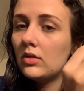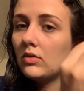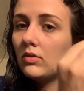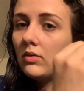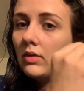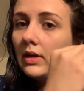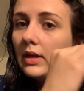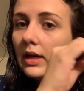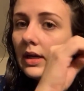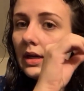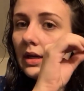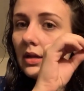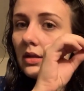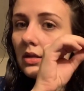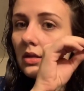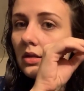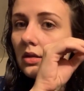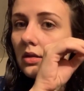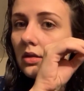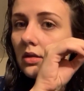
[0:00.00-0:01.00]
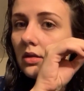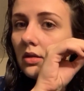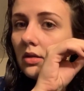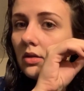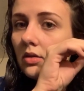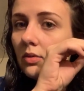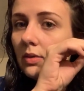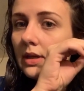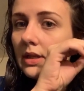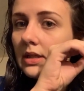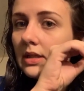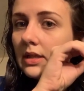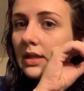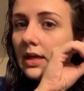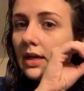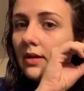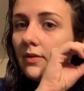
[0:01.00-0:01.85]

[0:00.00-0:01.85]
Do not twist it.